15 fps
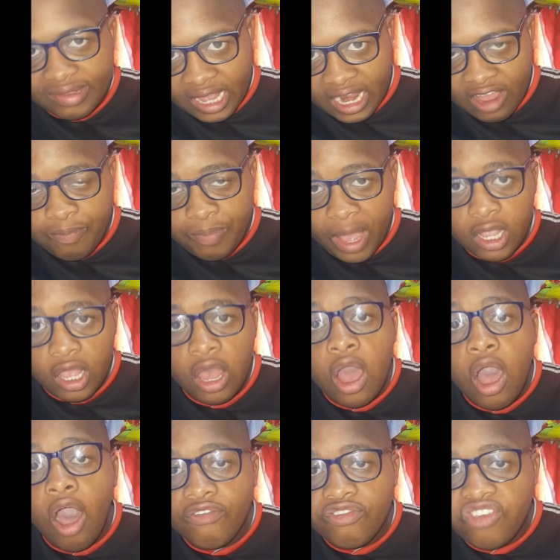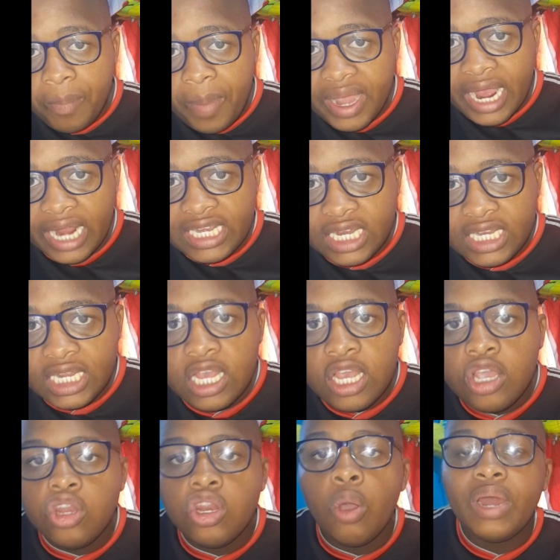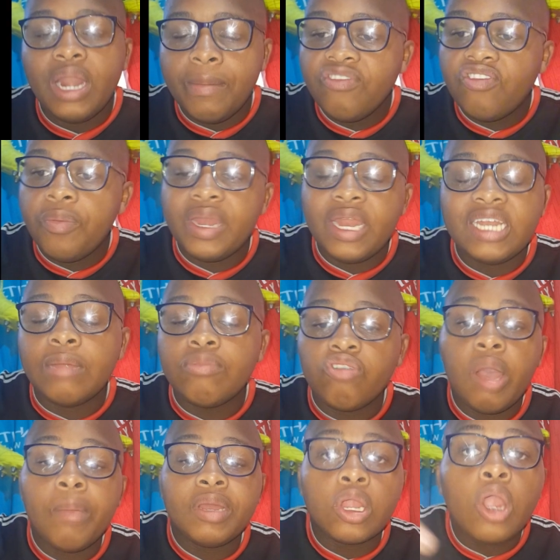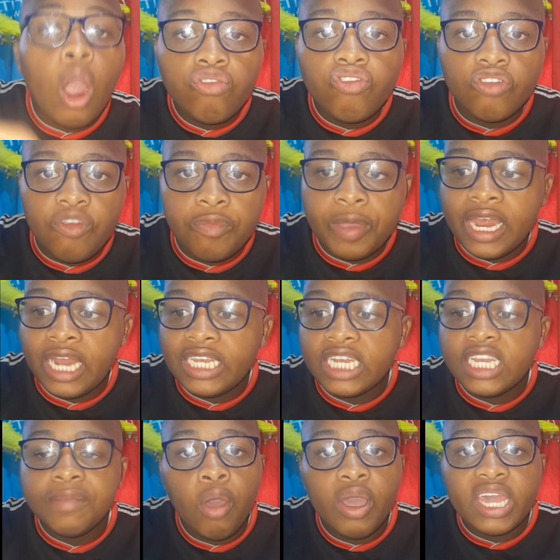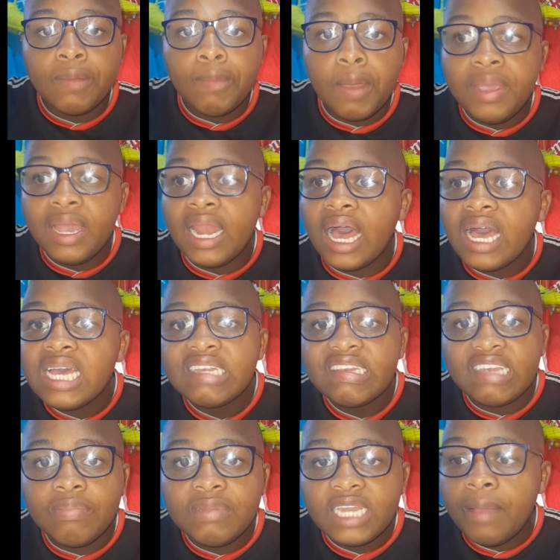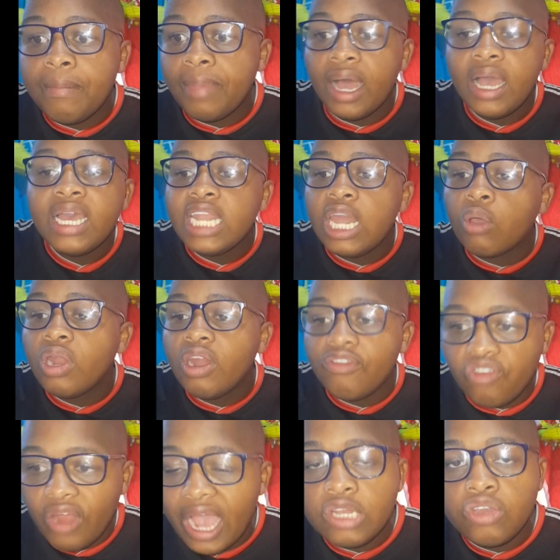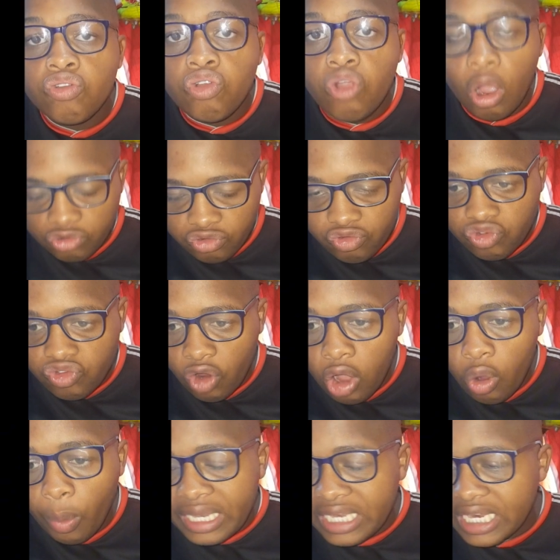the left back of Chippa United. When I mean Chippa United, I'm talking about the coach of Chippa United, Morgan Mamila, September. They could have tried to talk with